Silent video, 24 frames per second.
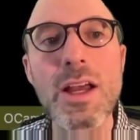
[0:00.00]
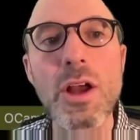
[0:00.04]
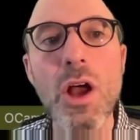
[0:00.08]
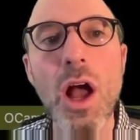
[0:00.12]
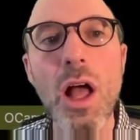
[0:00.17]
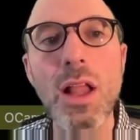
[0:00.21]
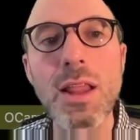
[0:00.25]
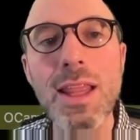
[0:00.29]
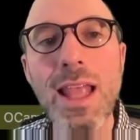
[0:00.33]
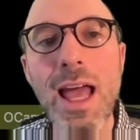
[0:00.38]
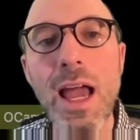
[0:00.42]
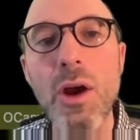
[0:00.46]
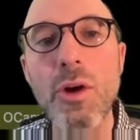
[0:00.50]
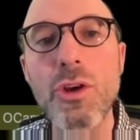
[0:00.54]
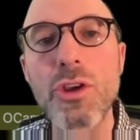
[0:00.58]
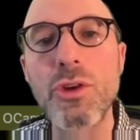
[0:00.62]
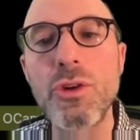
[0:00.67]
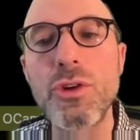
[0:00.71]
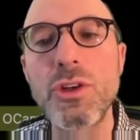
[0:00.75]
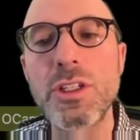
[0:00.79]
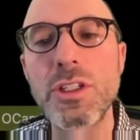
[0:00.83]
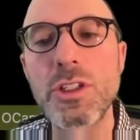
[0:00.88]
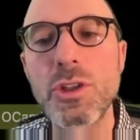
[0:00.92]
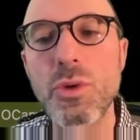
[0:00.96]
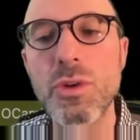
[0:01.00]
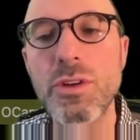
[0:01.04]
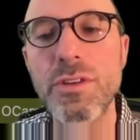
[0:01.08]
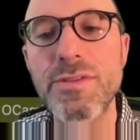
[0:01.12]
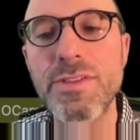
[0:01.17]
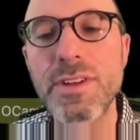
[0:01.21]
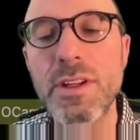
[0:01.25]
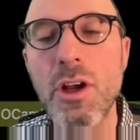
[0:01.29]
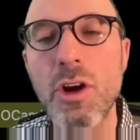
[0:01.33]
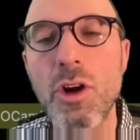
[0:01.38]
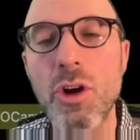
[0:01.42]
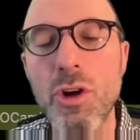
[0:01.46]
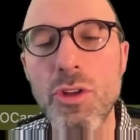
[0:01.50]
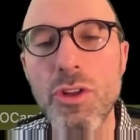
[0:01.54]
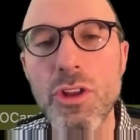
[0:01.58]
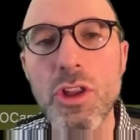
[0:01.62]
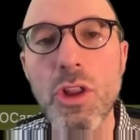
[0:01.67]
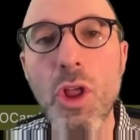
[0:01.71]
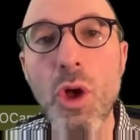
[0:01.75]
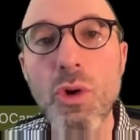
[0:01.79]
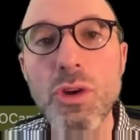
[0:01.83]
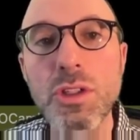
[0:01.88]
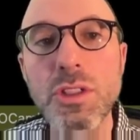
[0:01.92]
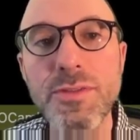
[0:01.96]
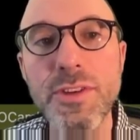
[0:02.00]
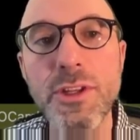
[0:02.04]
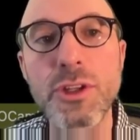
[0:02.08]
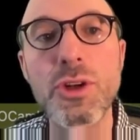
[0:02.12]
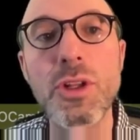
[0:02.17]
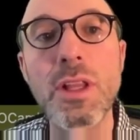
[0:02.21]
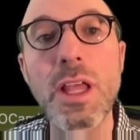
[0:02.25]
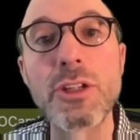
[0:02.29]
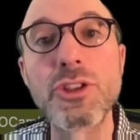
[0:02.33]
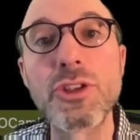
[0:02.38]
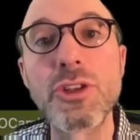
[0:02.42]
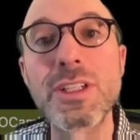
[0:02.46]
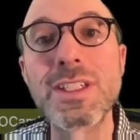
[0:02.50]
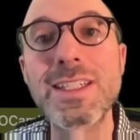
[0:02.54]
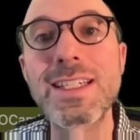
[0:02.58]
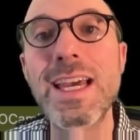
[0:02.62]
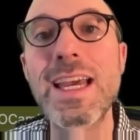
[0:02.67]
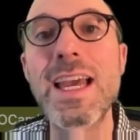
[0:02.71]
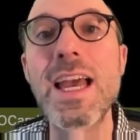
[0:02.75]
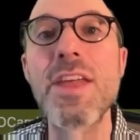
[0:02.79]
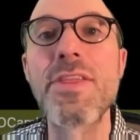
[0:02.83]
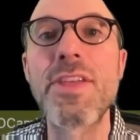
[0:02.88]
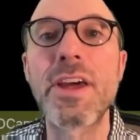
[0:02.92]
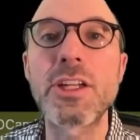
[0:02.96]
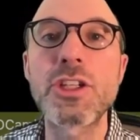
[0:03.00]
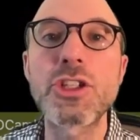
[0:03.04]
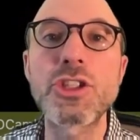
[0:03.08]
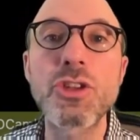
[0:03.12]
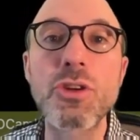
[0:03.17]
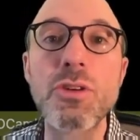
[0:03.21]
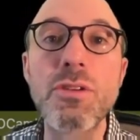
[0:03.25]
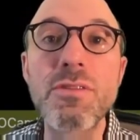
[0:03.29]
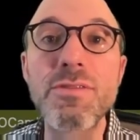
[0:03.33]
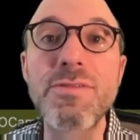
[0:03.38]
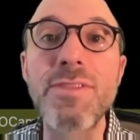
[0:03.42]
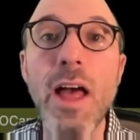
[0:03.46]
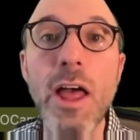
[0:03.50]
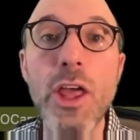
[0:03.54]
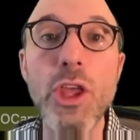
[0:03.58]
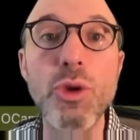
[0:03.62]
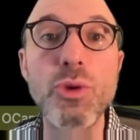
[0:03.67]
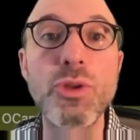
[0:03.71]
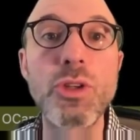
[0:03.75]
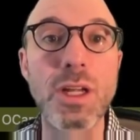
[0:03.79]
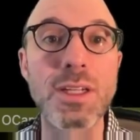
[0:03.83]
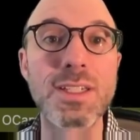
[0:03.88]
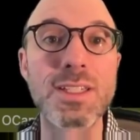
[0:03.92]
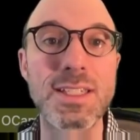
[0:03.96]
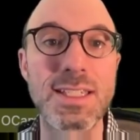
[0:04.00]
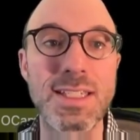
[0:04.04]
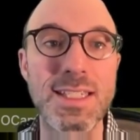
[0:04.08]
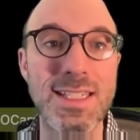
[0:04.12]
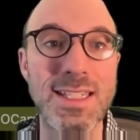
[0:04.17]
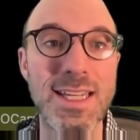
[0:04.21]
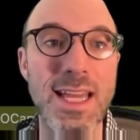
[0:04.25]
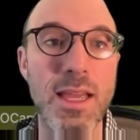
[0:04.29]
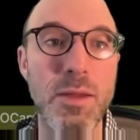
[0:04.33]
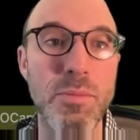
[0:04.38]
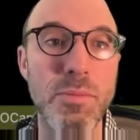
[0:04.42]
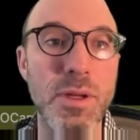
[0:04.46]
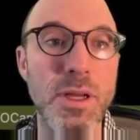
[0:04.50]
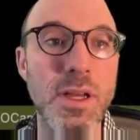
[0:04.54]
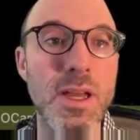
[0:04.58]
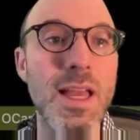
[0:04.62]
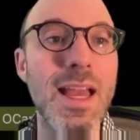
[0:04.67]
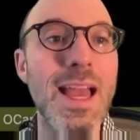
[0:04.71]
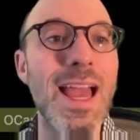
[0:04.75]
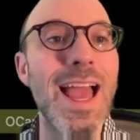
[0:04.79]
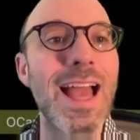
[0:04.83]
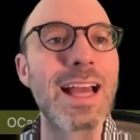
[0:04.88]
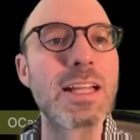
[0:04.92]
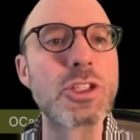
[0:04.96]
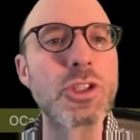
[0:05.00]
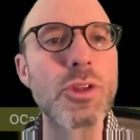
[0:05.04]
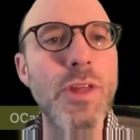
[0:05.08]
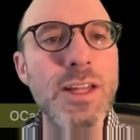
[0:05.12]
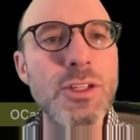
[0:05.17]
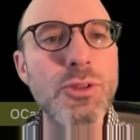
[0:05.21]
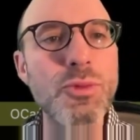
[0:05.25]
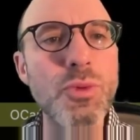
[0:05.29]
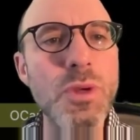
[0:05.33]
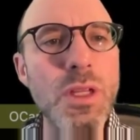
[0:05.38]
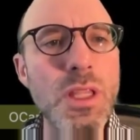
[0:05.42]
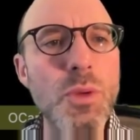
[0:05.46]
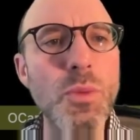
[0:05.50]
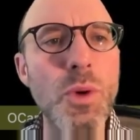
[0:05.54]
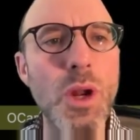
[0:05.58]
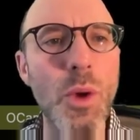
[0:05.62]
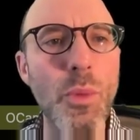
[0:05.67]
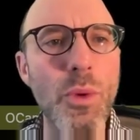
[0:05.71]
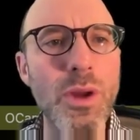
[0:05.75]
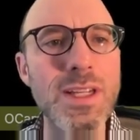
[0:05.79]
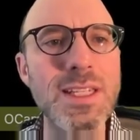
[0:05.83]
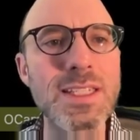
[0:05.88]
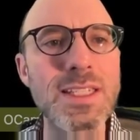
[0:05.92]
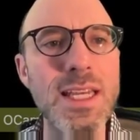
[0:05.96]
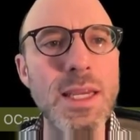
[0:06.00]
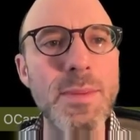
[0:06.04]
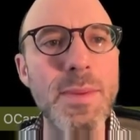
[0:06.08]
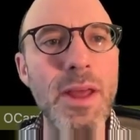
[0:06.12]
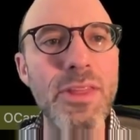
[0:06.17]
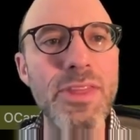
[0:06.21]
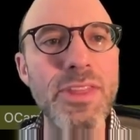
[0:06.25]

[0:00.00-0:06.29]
allow you to or the locals feature allows you to say that a certain value doesn't escape. And so that's really what I want to say about